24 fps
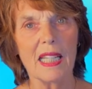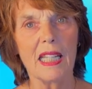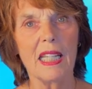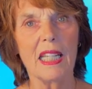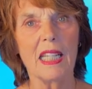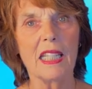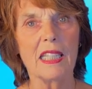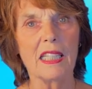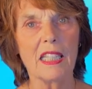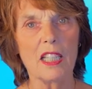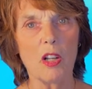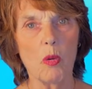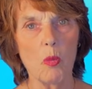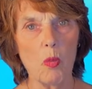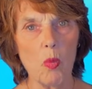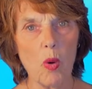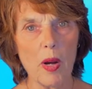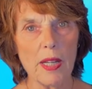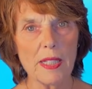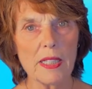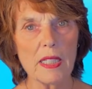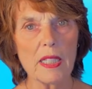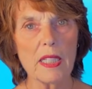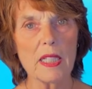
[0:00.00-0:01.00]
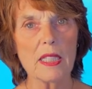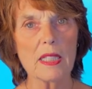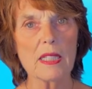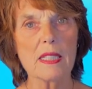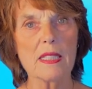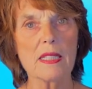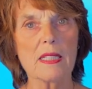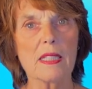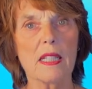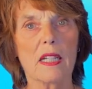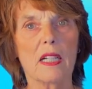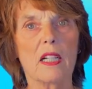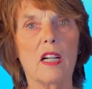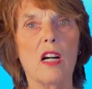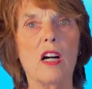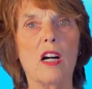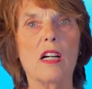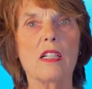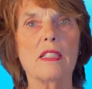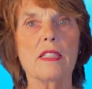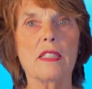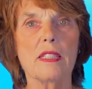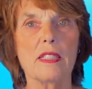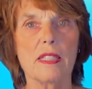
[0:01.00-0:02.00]
in the oneness
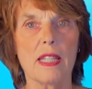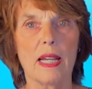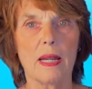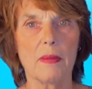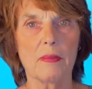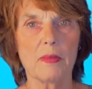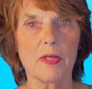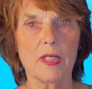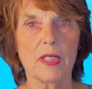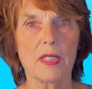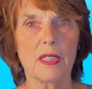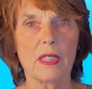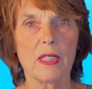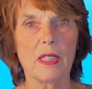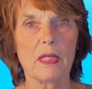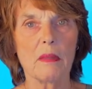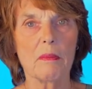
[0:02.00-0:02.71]
concept